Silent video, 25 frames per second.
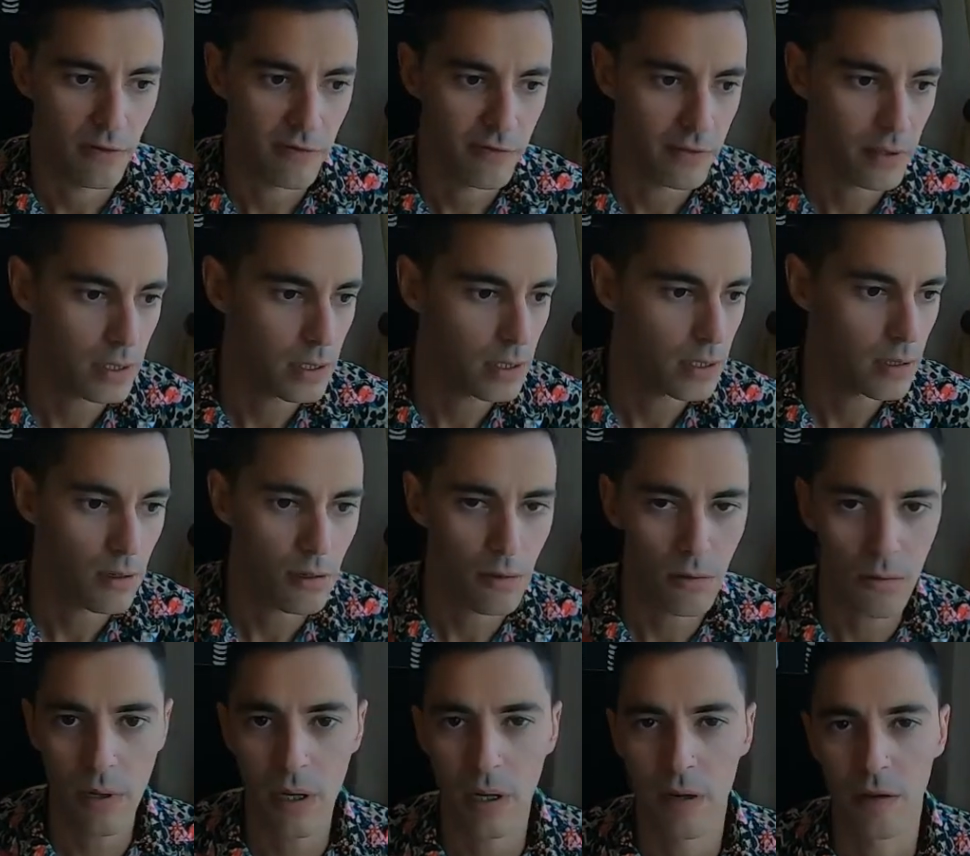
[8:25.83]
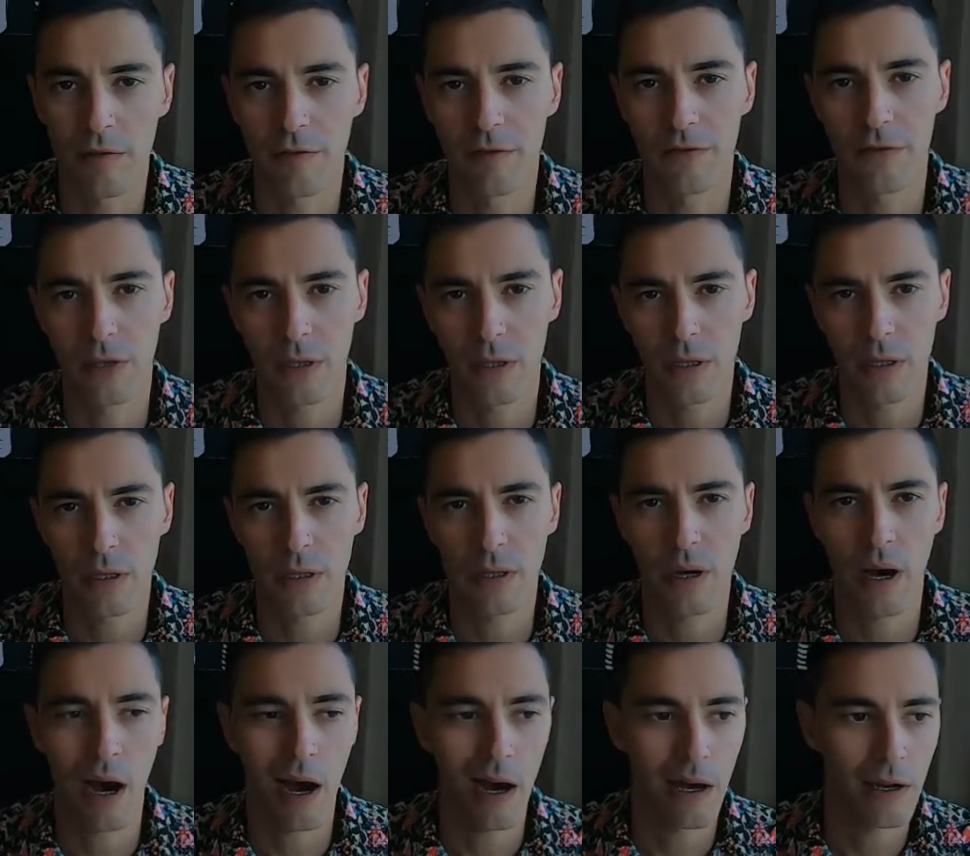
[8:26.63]
feeling all right, feeling
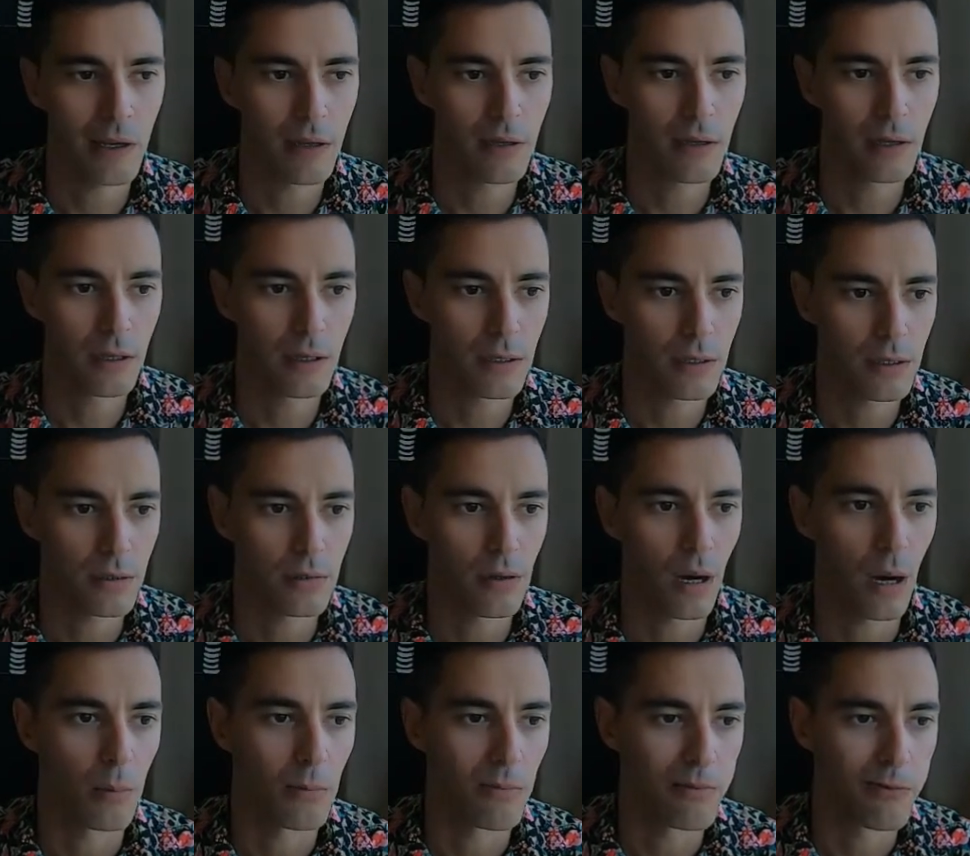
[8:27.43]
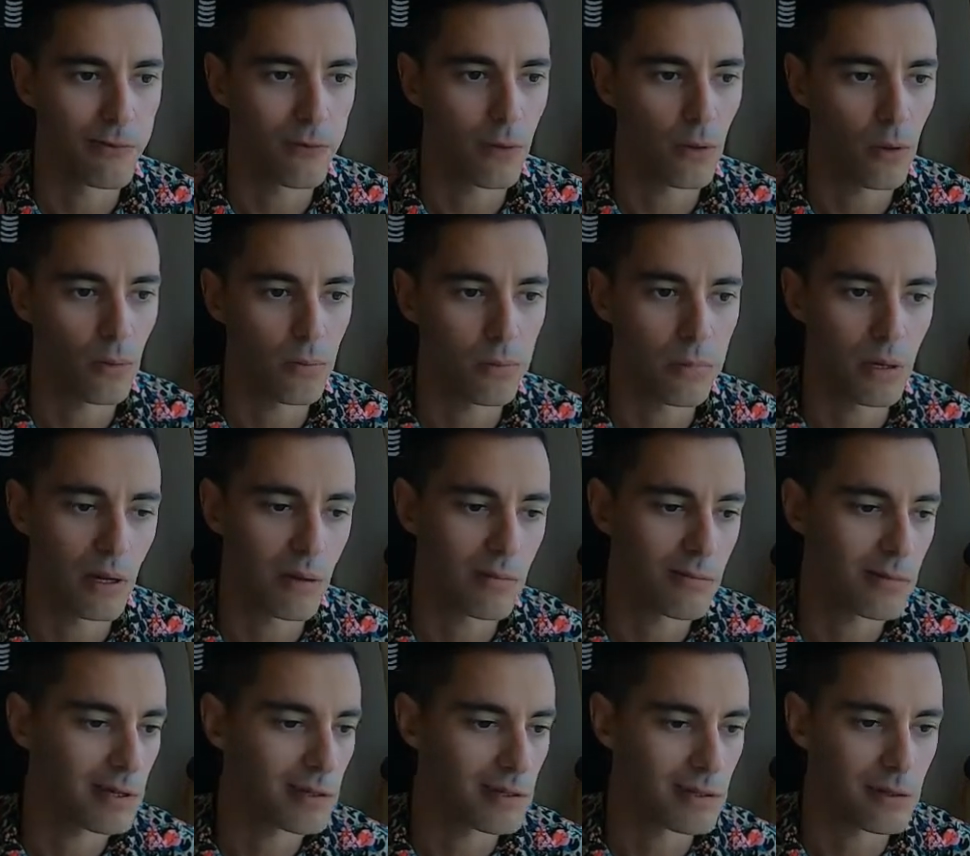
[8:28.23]
kind of like, you know, I'm full, but
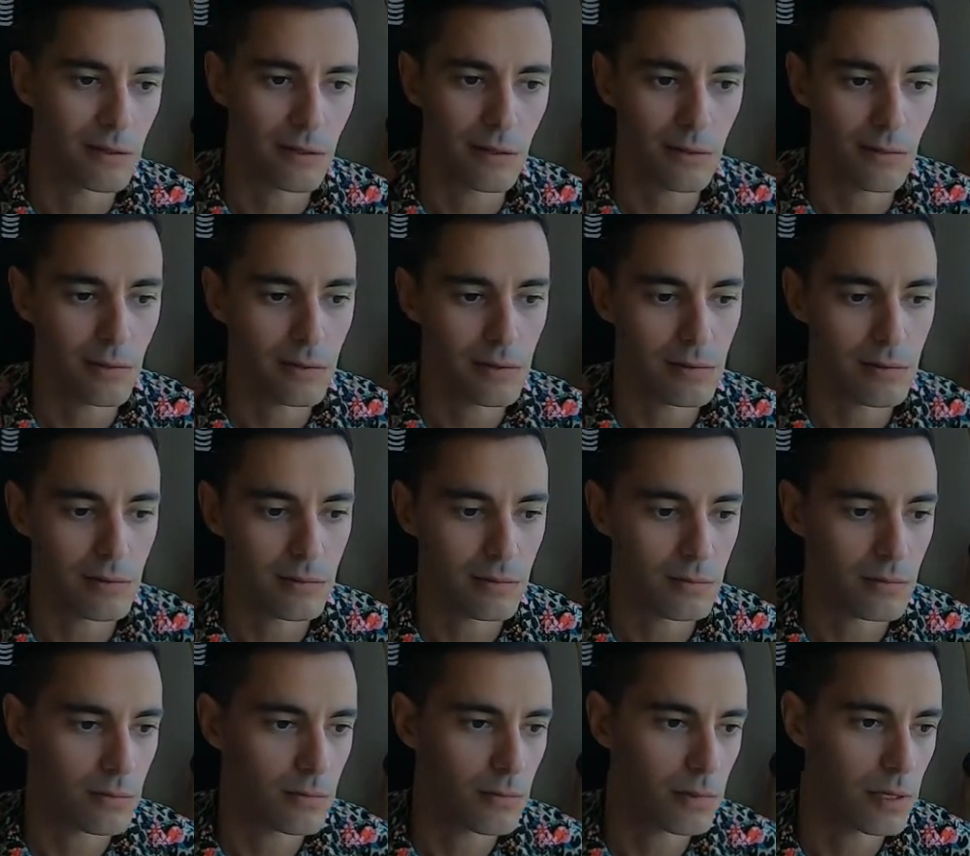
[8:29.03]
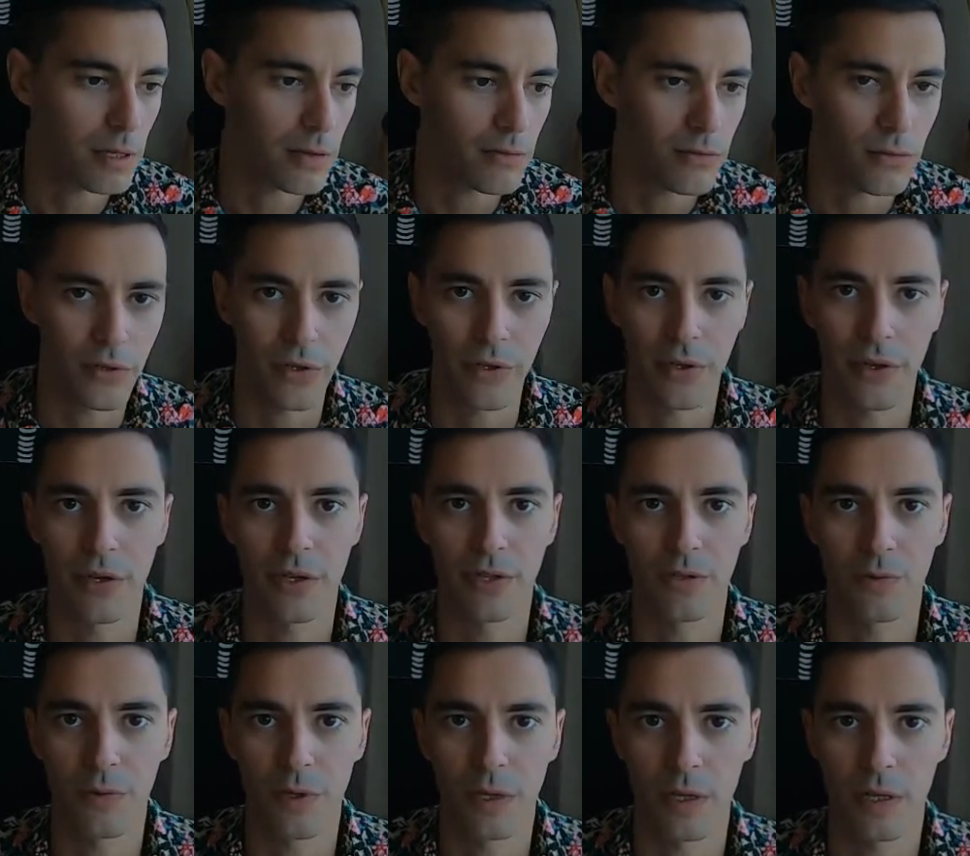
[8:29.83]
I'm like, you know, whatever, it
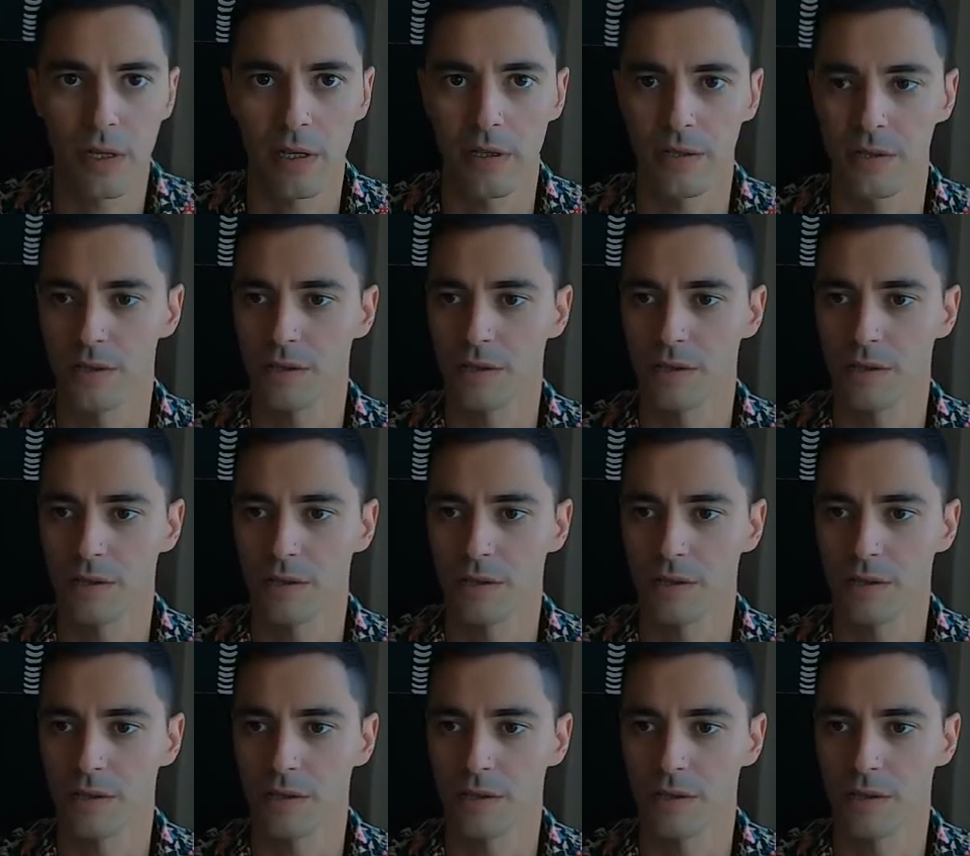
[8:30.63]
is what it is.